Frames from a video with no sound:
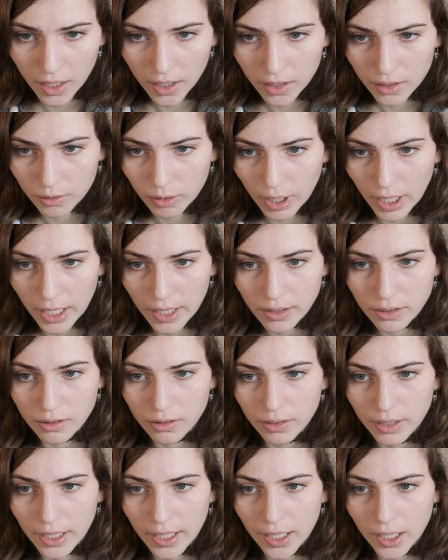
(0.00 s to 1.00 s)
Okay, so
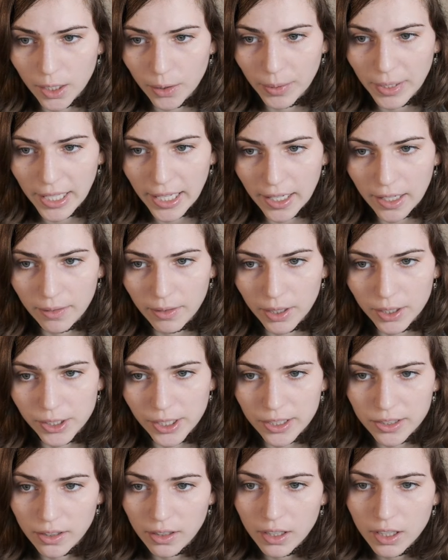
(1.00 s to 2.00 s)
now we have our
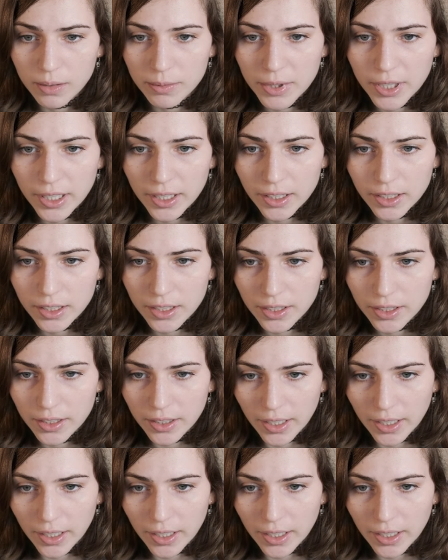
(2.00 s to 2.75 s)
JSON object,